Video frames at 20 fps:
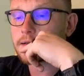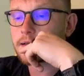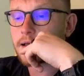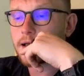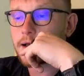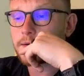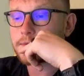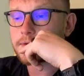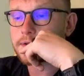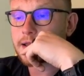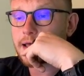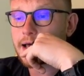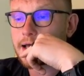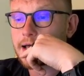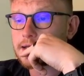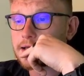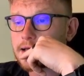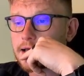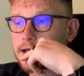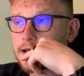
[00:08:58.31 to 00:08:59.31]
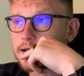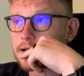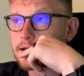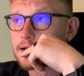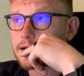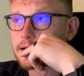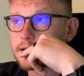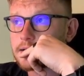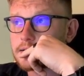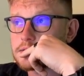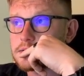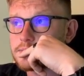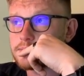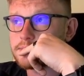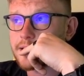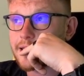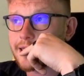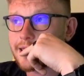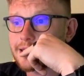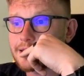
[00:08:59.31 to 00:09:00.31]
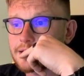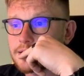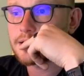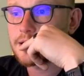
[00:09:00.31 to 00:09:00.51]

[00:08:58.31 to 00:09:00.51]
I would add the domain.